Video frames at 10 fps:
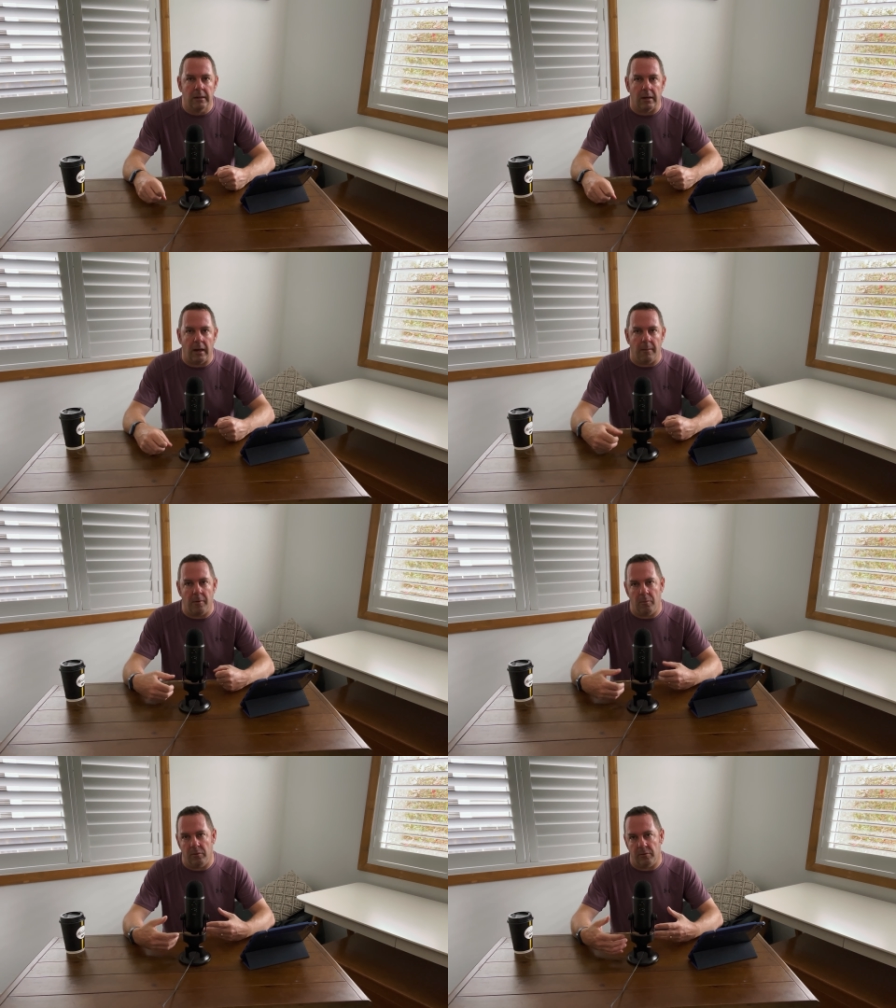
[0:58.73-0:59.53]
Um,
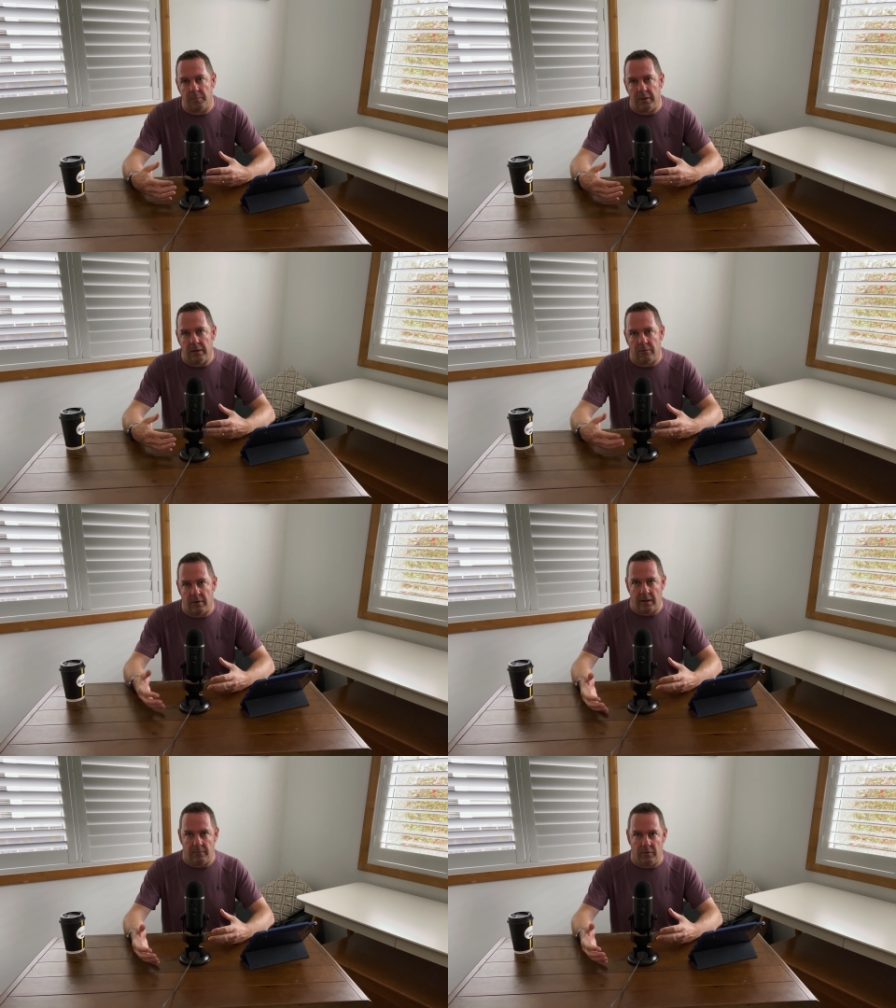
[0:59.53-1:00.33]
I want to be
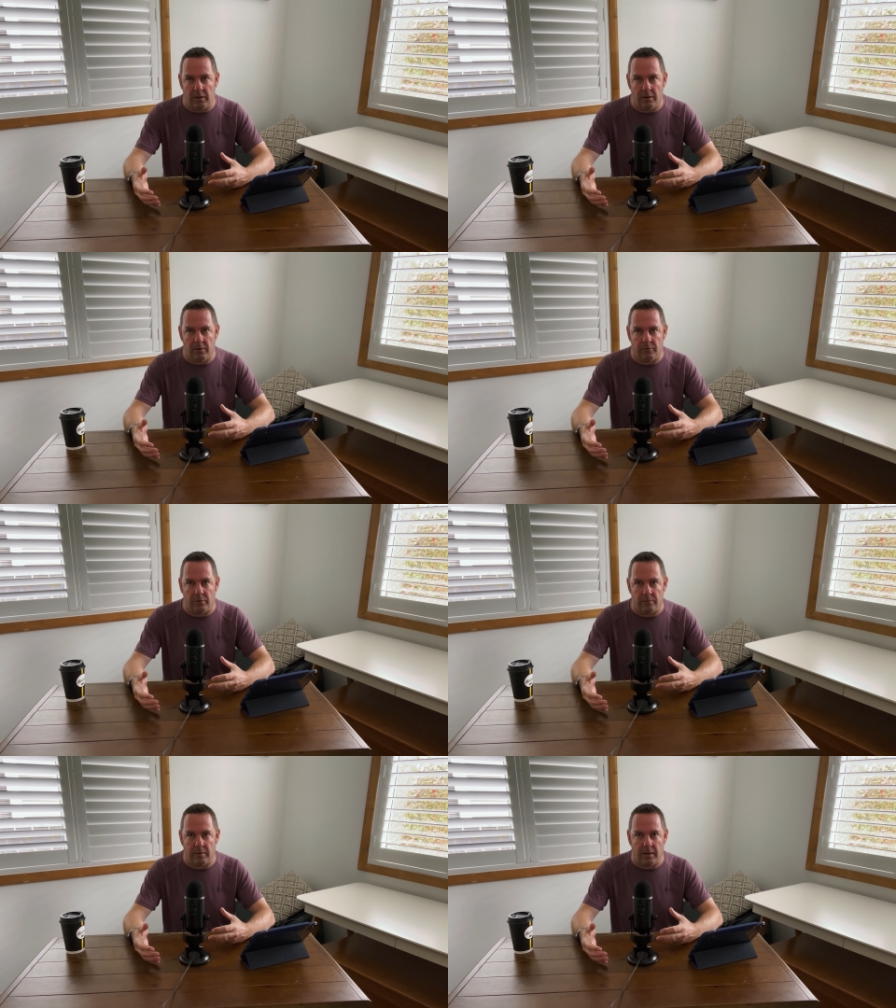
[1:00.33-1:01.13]
creating videos
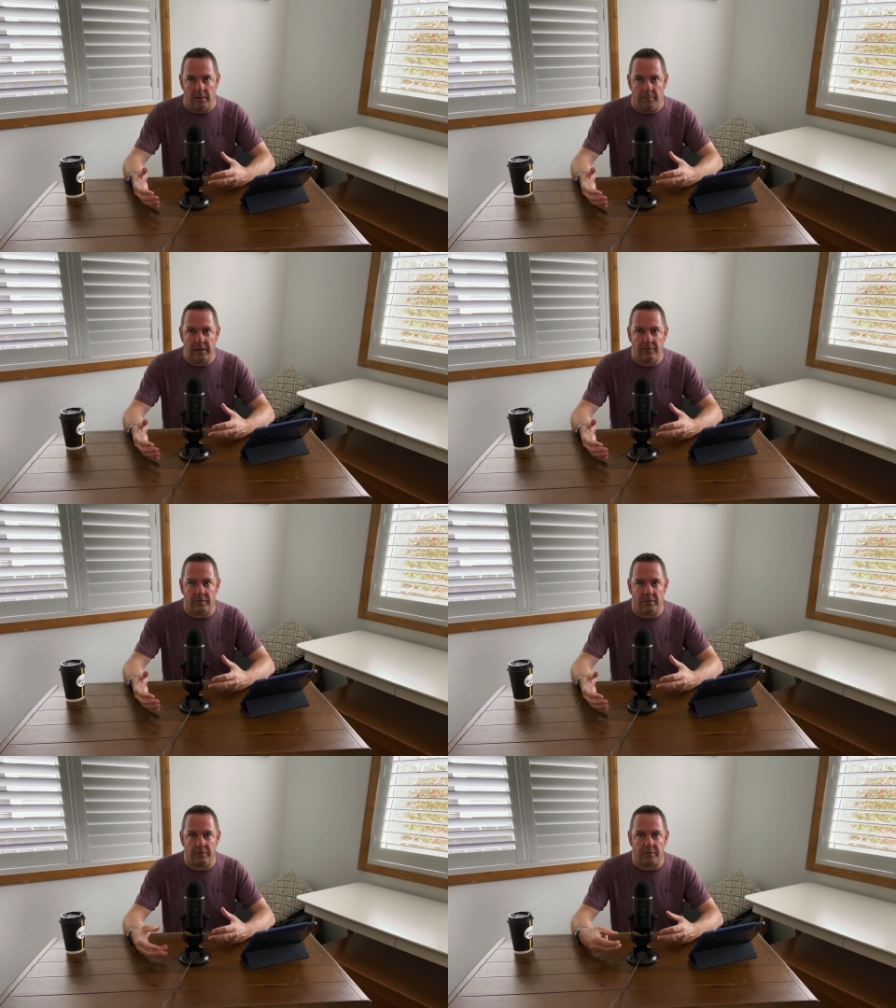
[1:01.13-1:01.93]
on a regular
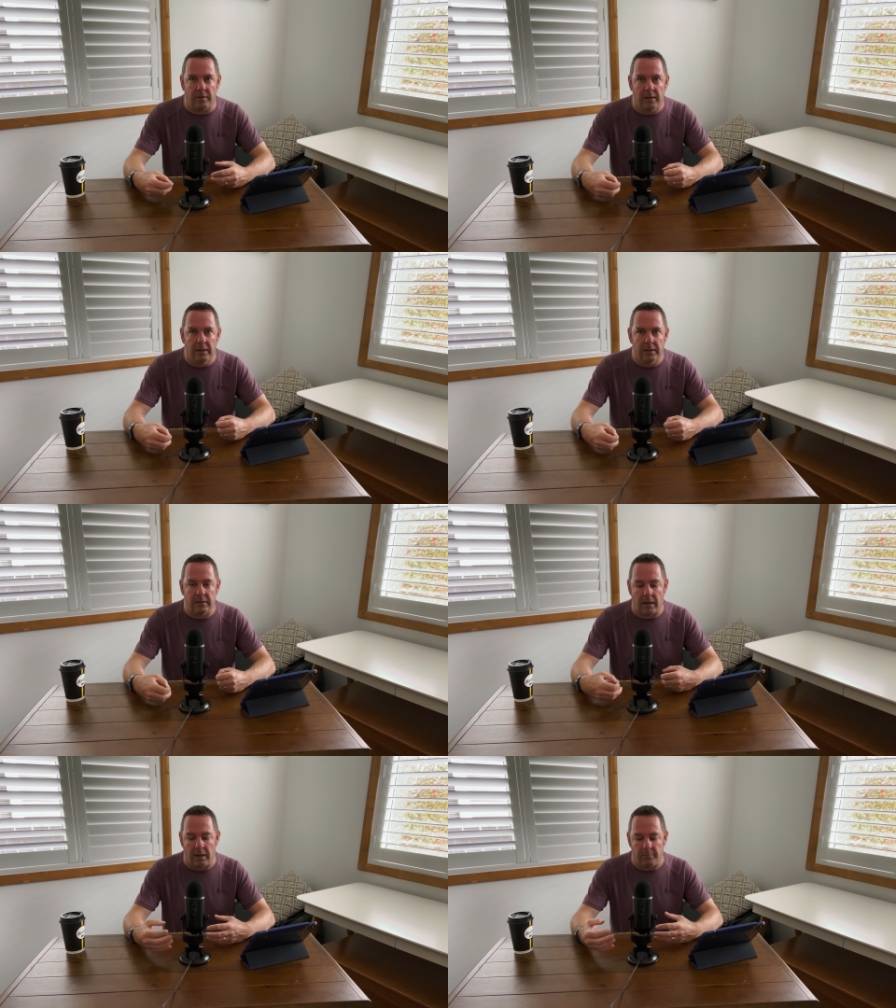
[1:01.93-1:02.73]
basis,
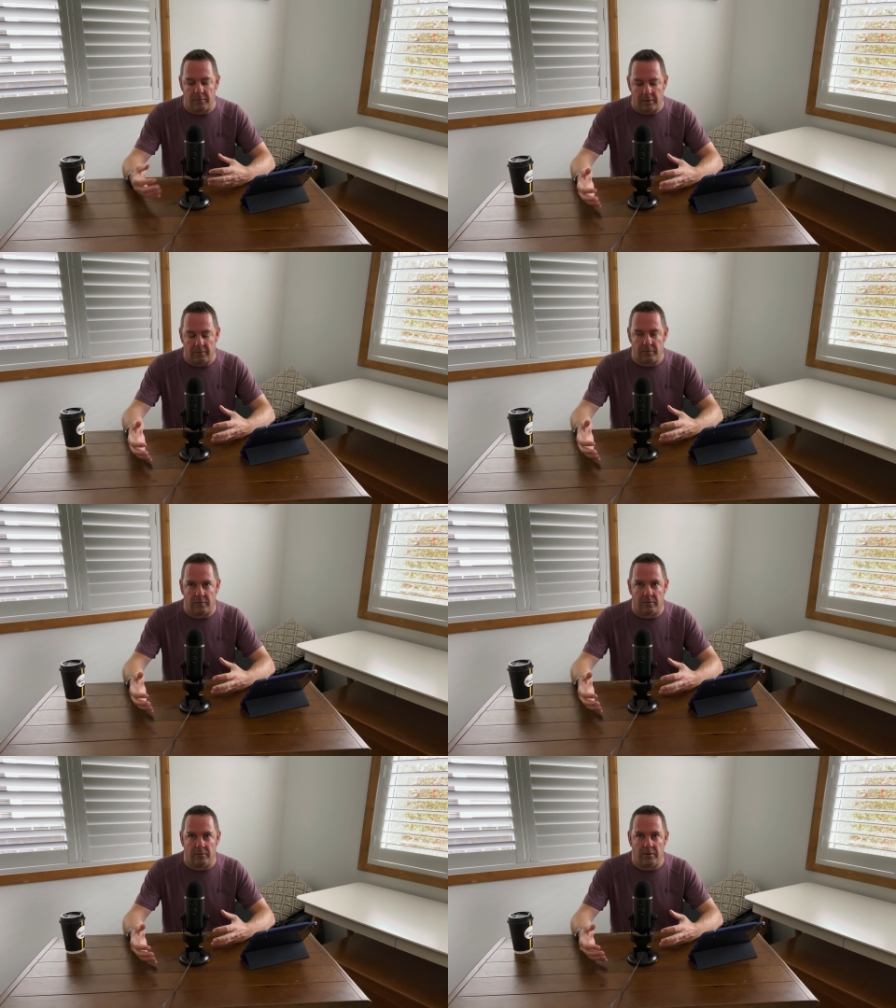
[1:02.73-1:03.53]
um, some
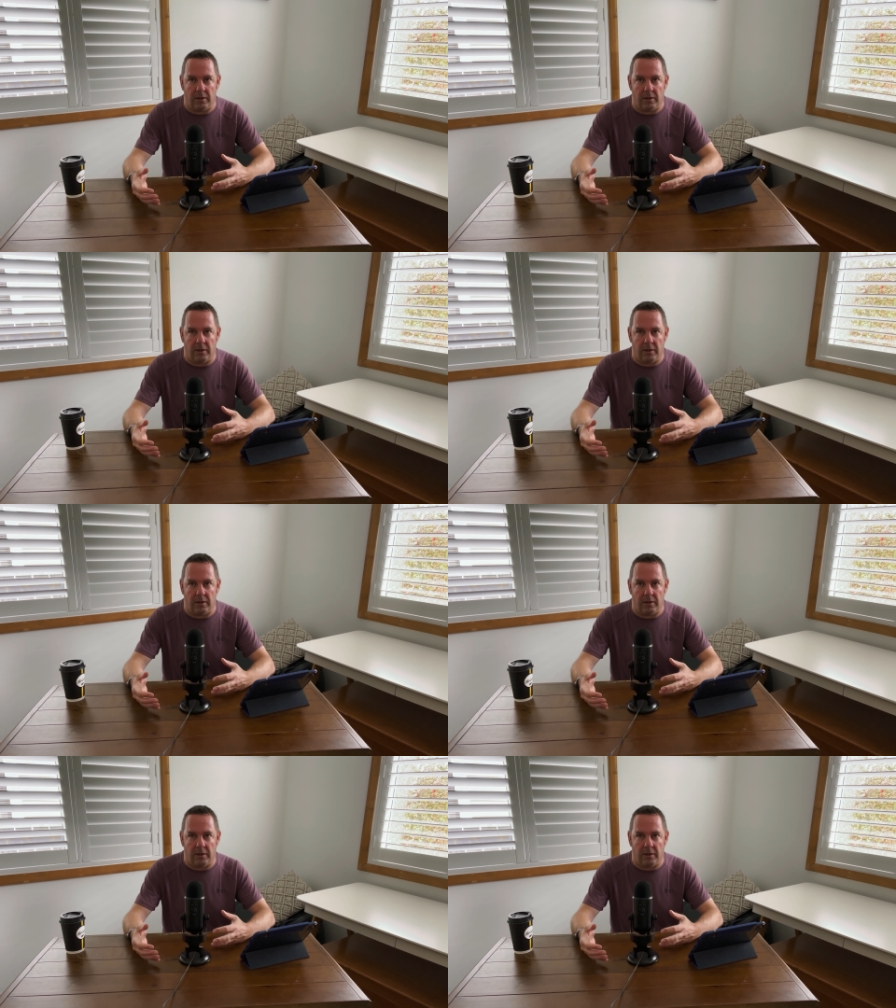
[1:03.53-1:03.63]
consistency